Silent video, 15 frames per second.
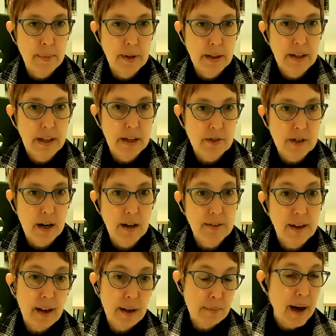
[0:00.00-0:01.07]
lived on
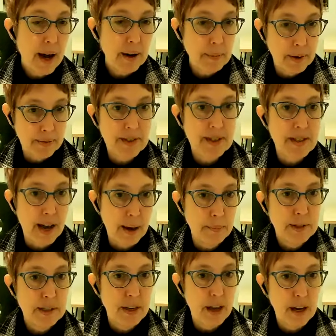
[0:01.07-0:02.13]
the bottom of the
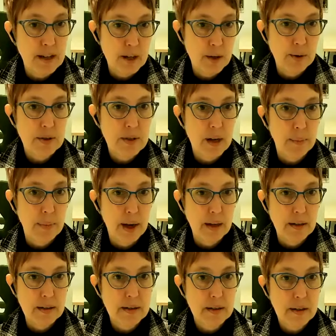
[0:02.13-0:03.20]
steps and use them
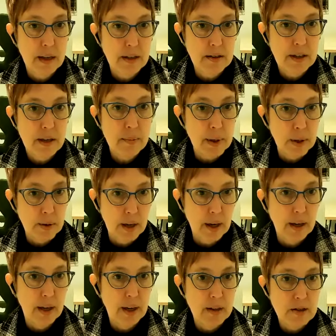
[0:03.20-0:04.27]
as
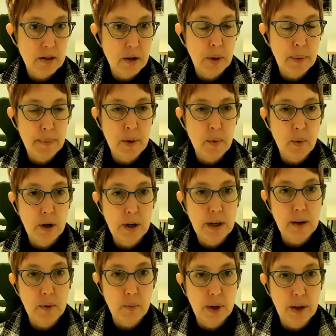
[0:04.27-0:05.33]
commuting. And so we've been
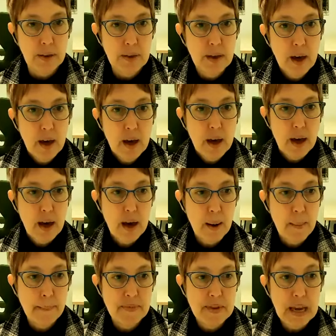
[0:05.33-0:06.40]
working with
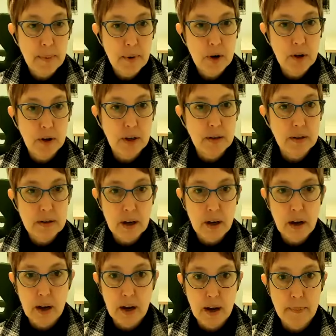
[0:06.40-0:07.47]
neighborhoods
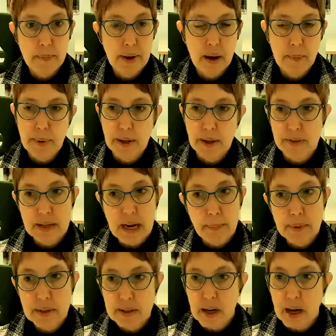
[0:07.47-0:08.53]
up at the top of
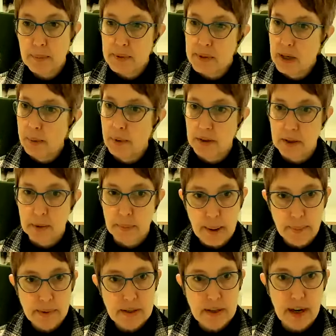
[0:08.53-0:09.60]
the steps, neighborhoods at the
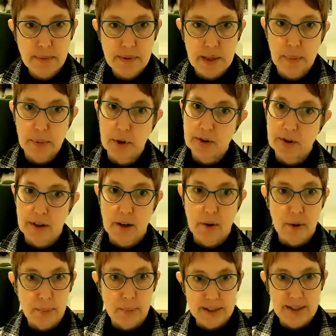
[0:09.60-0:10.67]
bottom of the steps, neighborhoods that are
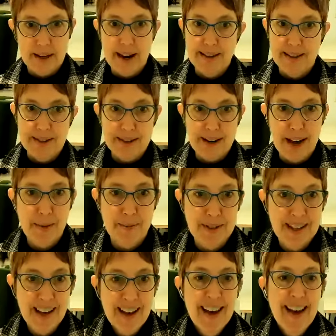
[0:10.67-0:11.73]
right beside the
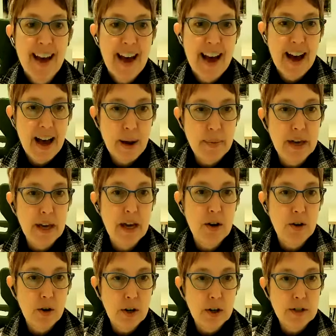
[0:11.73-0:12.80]
steps,
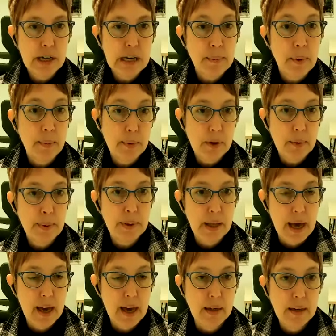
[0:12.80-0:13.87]
in order to come up with a
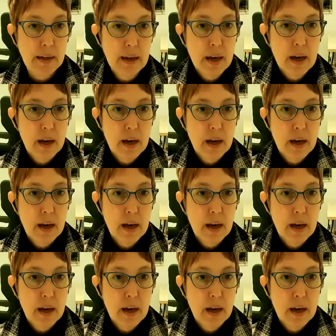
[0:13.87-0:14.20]
plan